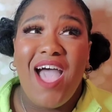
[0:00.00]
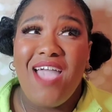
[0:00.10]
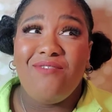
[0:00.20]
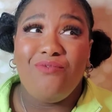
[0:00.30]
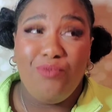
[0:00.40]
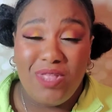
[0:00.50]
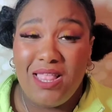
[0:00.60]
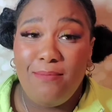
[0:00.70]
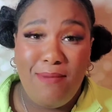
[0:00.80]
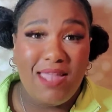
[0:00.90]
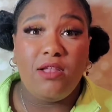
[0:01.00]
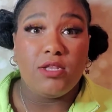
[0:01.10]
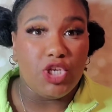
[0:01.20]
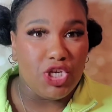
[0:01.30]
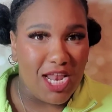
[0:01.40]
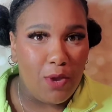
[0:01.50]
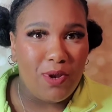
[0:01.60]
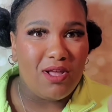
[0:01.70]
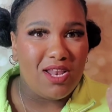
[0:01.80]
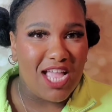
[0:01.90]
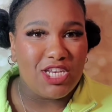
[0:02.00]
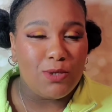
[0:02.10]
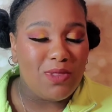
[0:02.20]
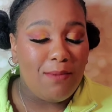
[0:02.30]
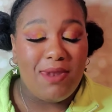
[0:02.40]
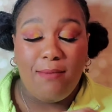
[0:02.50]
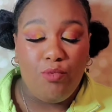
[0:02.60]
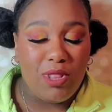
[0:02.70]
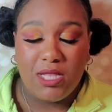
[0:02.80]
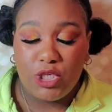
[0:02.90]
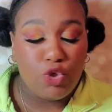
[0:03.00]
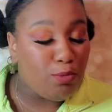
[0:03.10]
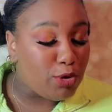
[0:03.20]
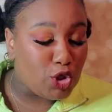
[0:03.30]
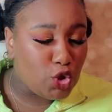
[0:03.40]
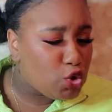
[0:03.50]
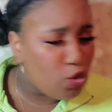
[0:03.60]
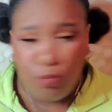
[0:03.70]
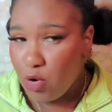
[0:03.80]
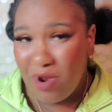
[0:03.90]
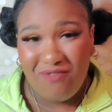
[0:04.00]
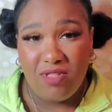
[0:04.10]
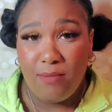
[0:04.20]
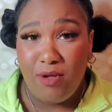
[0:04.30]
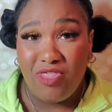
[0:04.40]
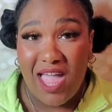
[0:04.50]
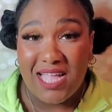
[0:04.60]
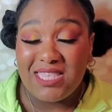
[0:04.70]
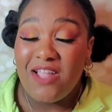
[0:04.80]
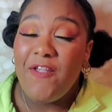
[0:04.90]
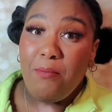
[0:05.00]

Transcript: I've really made genuine connections with them, and I'm really super grateful about that.